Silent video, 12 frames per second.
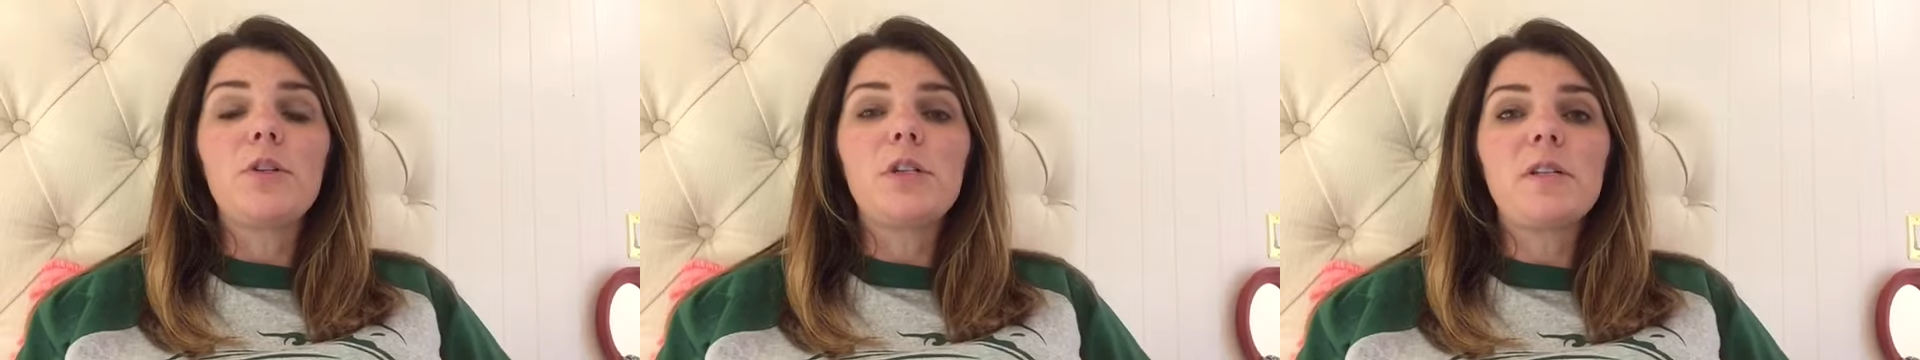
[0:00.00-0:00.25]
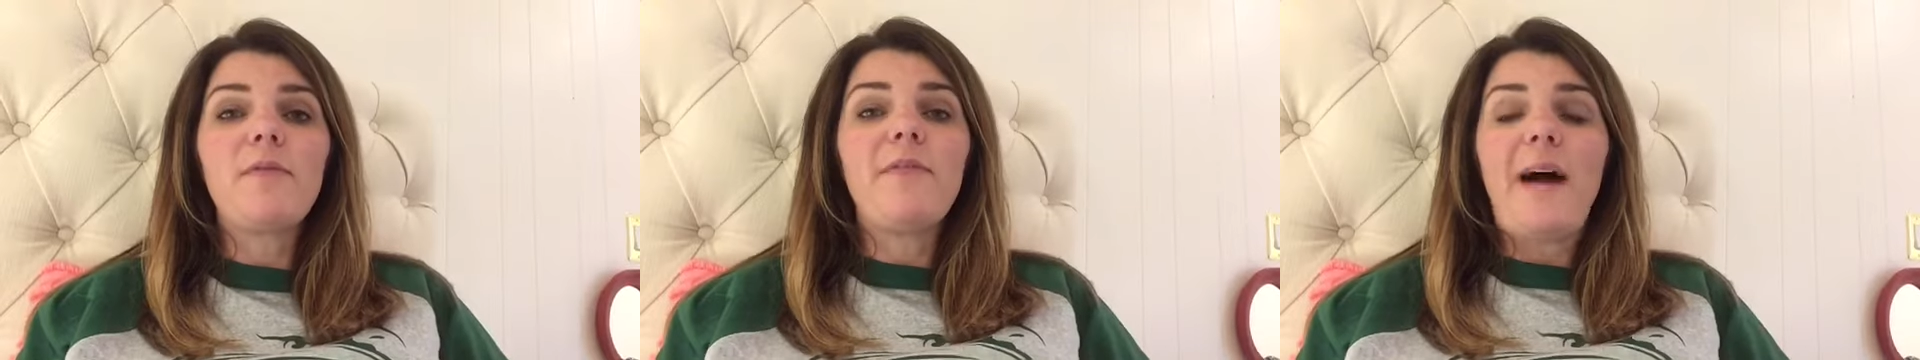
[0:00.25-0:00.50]

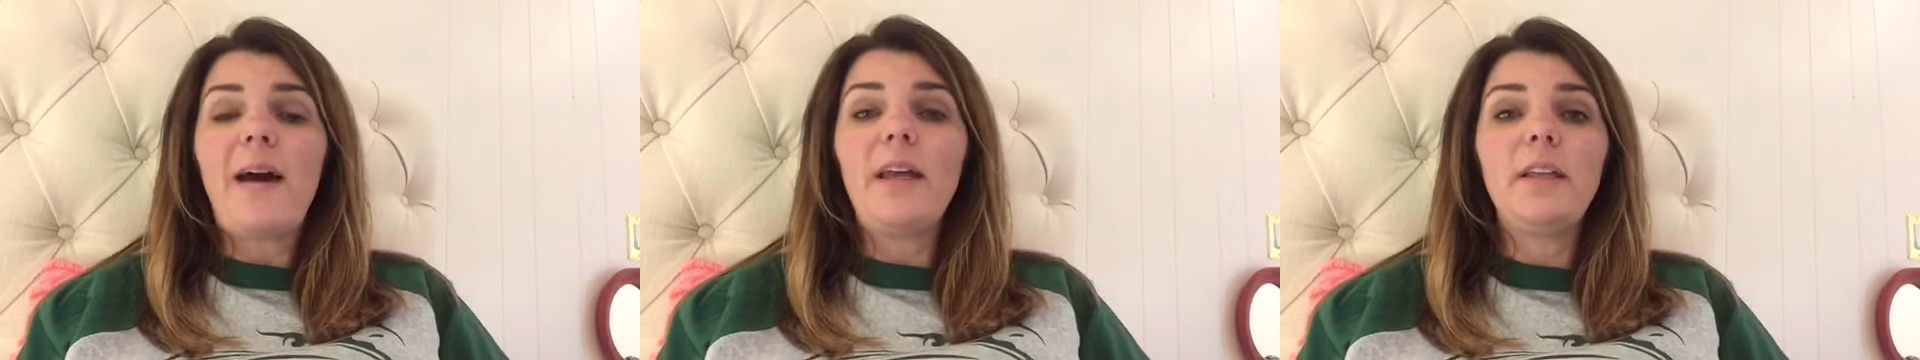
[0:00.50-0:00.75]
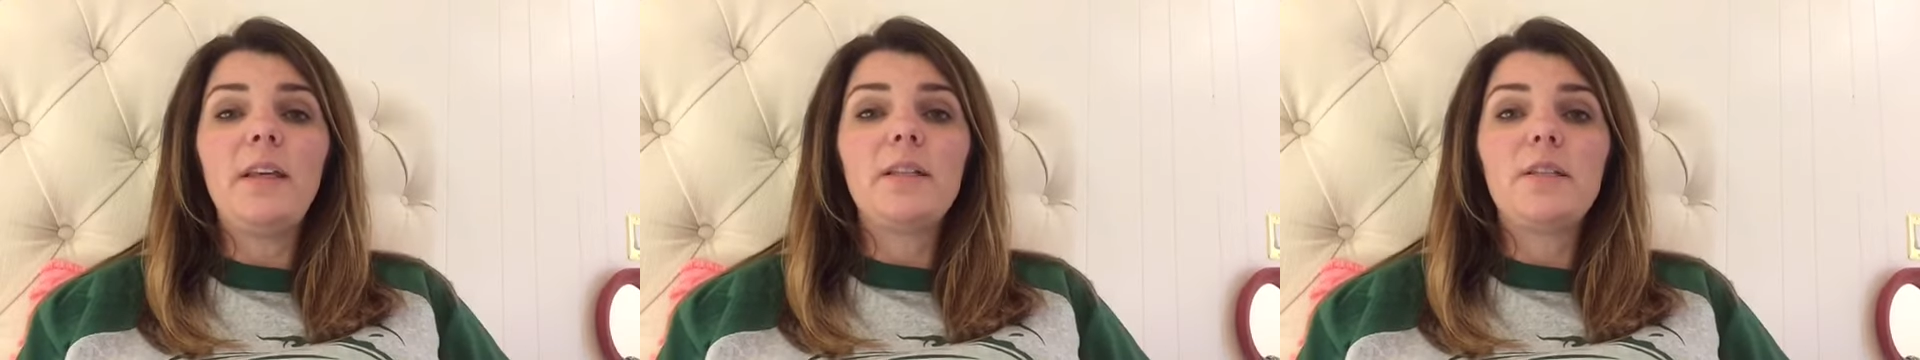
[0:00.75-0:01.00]
just
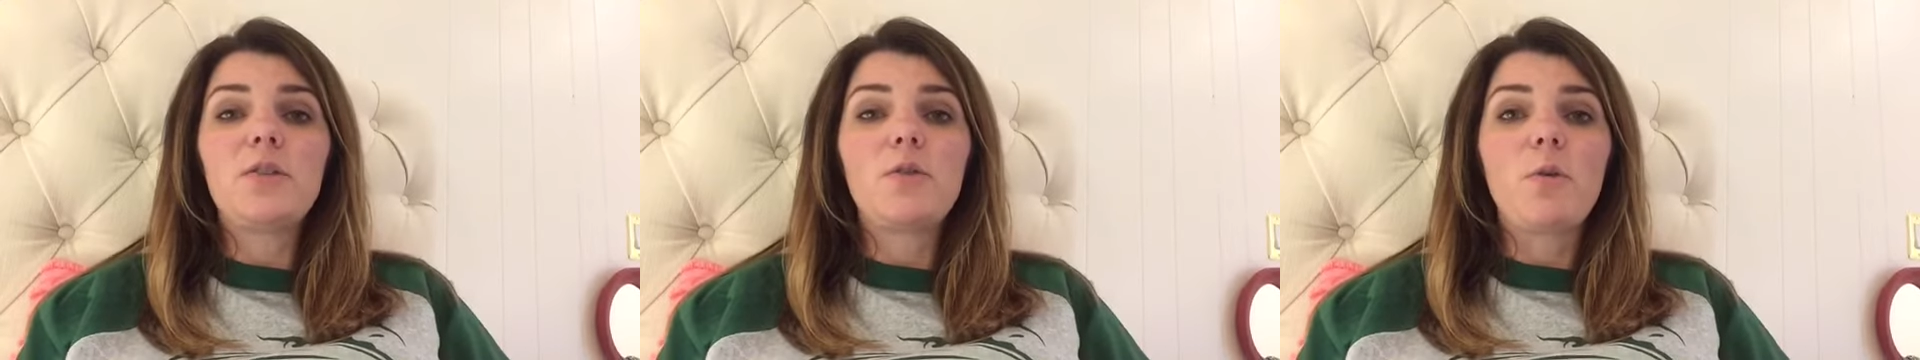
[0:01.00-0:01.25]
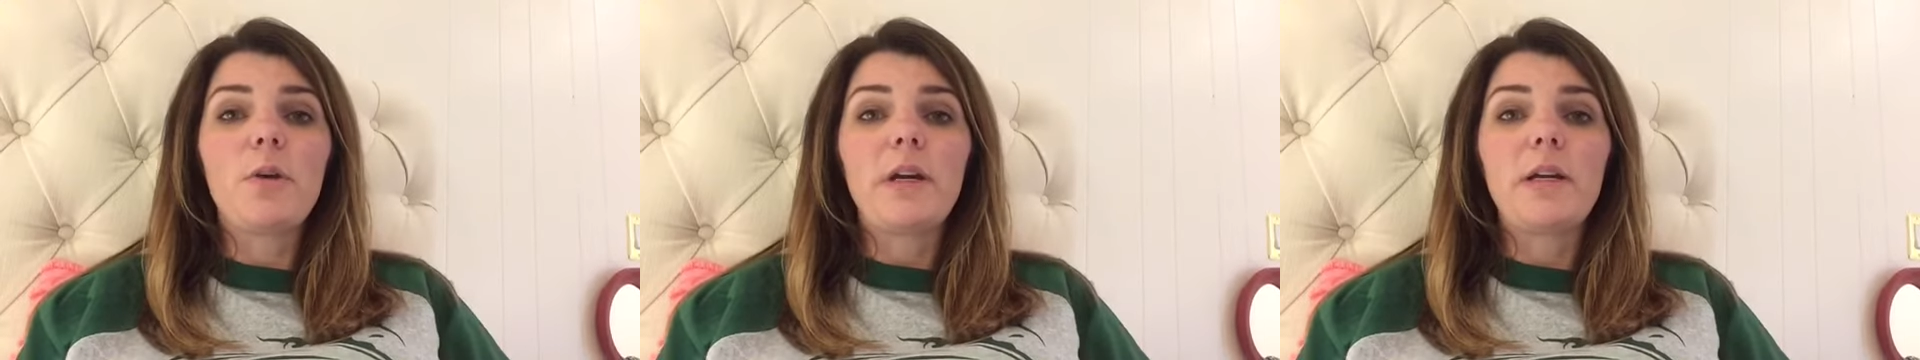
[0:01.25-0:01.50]
filing
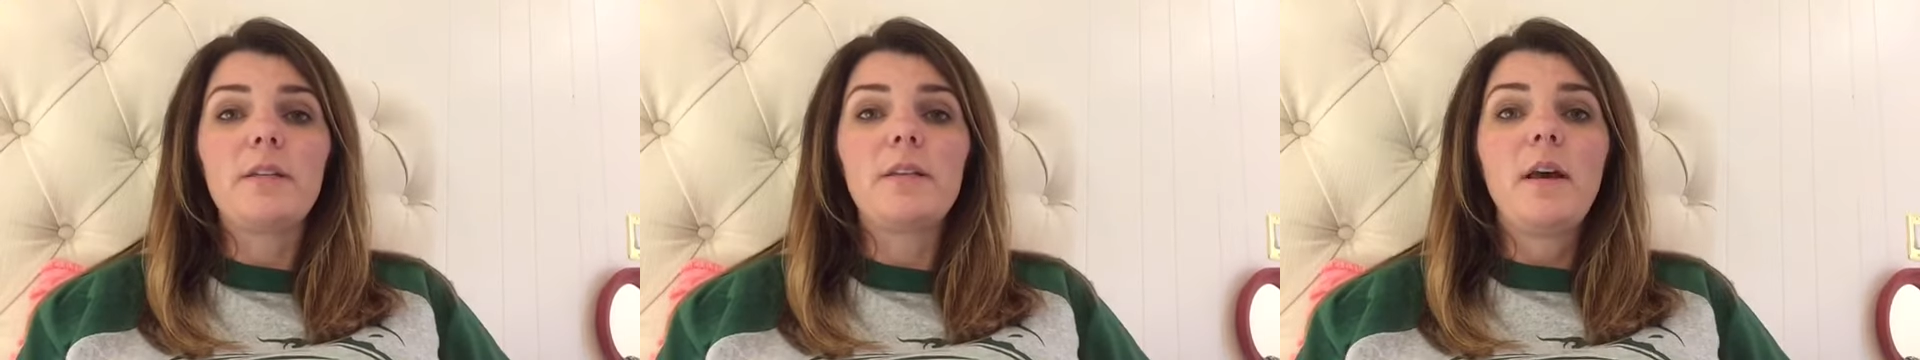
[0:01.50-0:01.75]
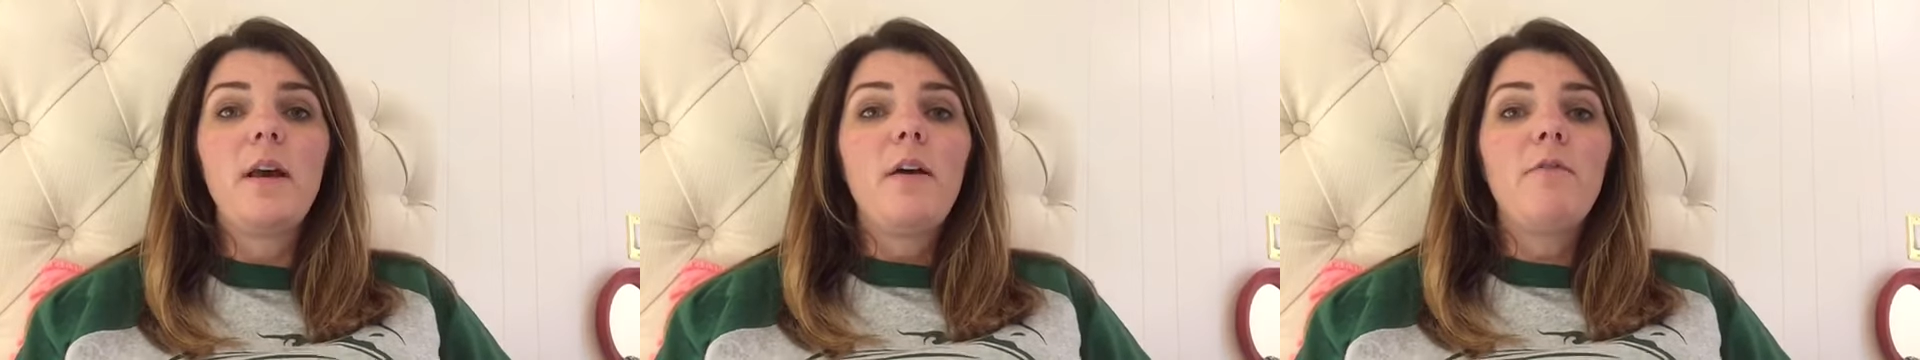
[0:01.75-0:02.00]
stories
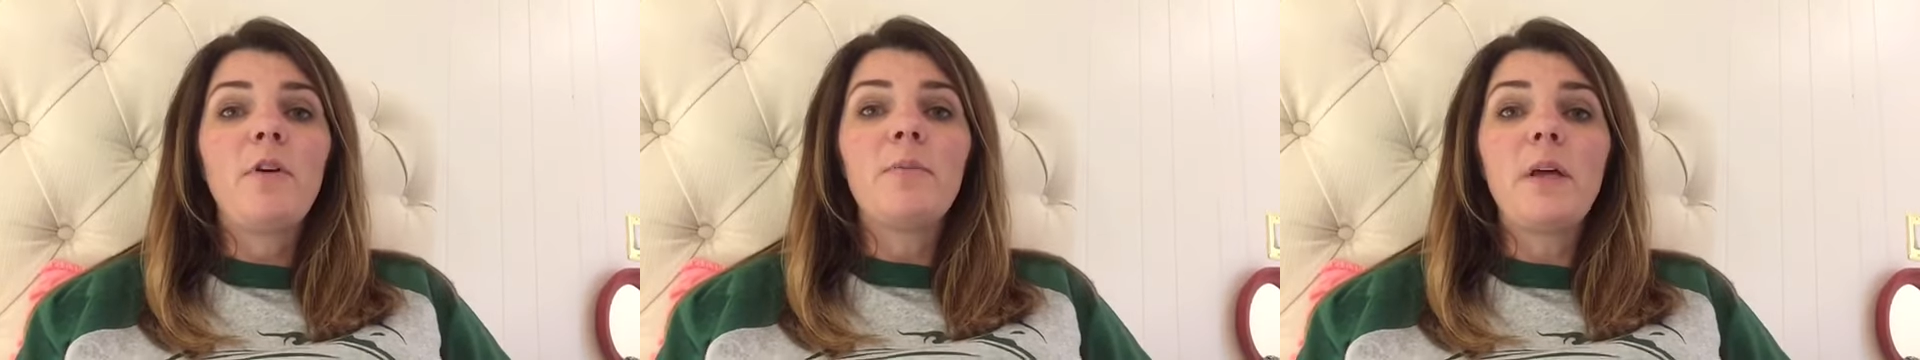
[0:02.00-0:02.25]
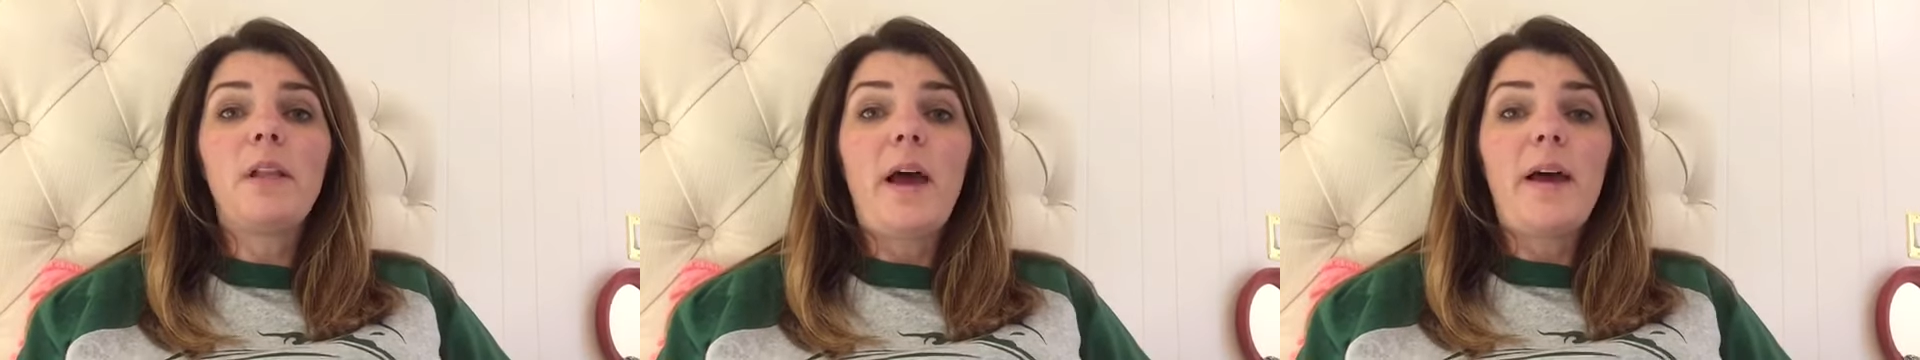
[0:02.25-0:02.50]
from
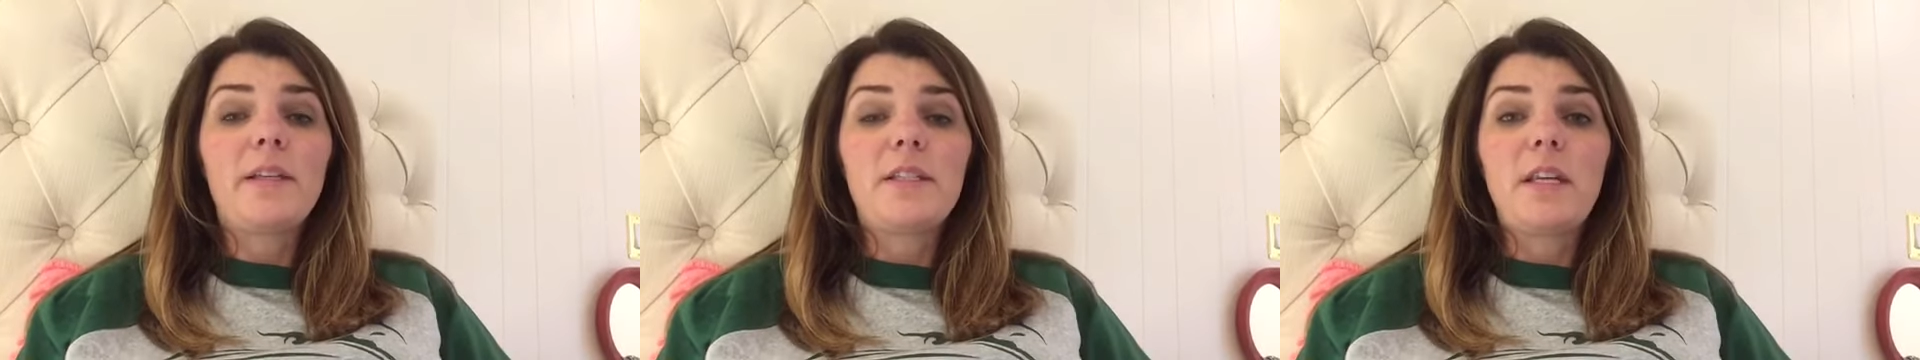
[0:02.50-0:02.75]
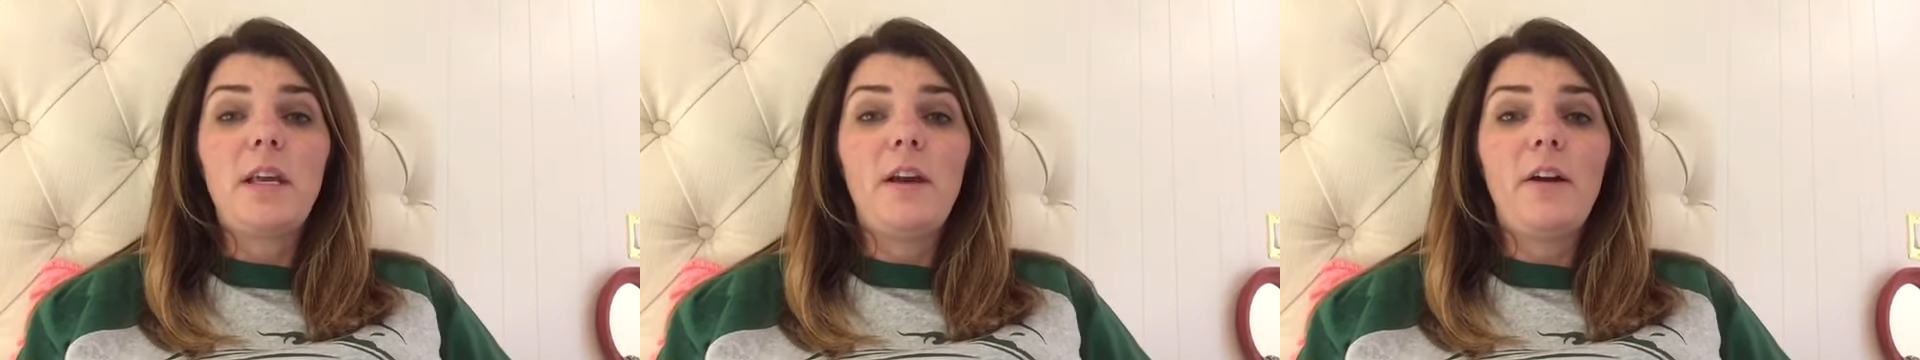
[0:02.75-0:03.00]
the
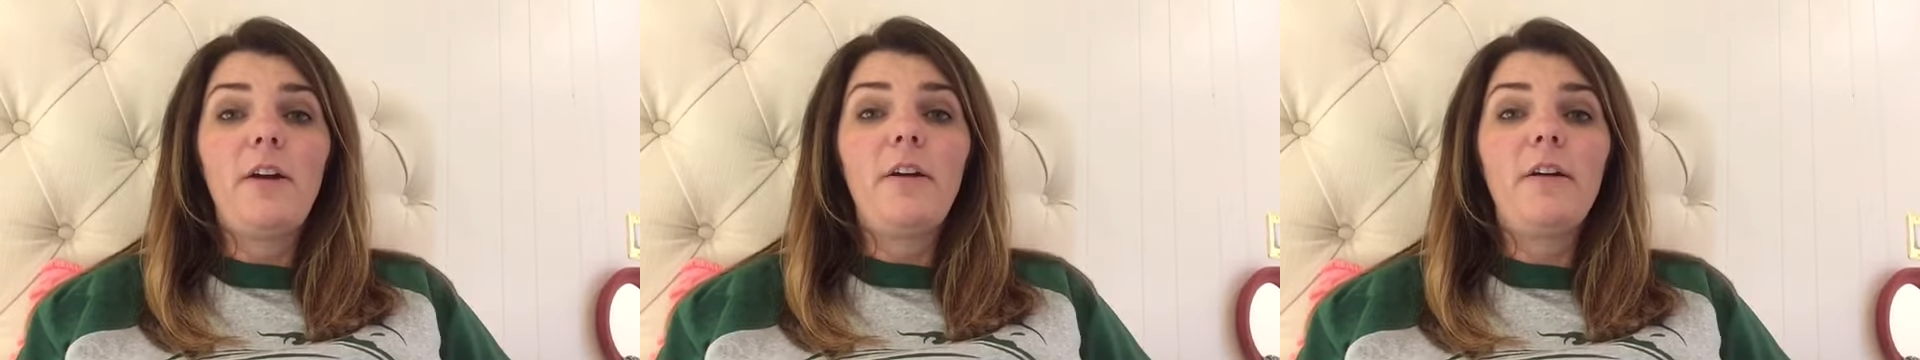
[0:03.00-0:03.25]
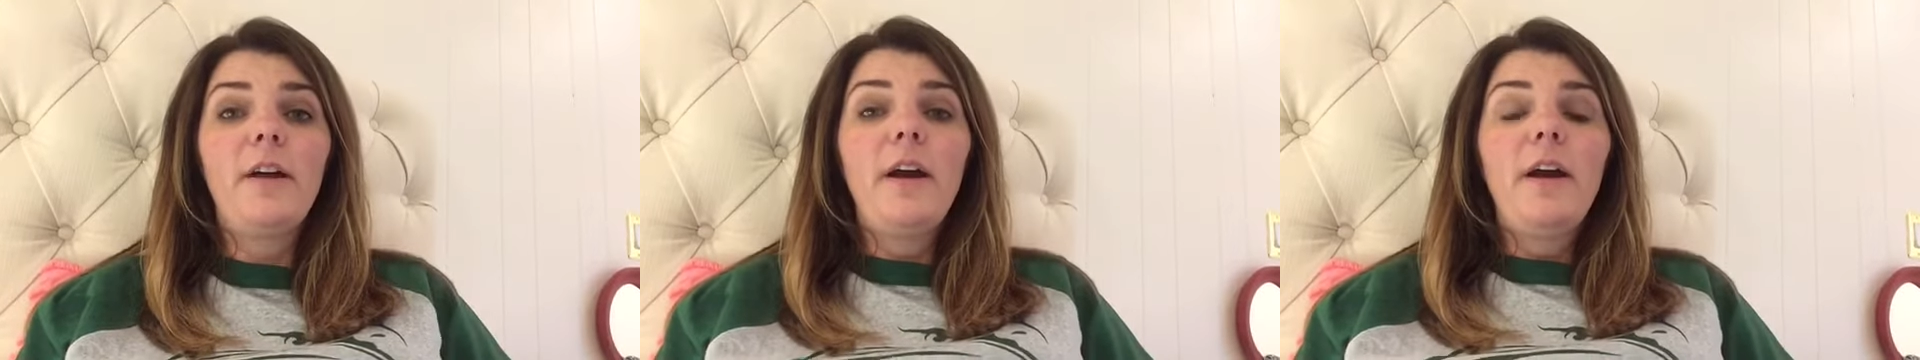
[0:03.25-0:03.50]
last
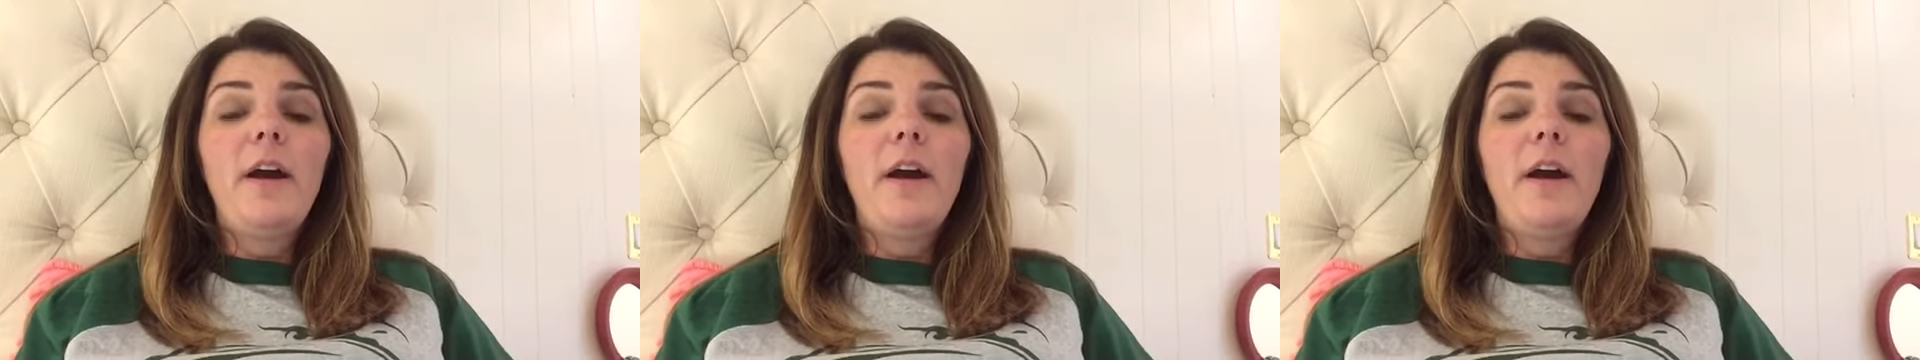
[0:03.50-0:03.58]
year.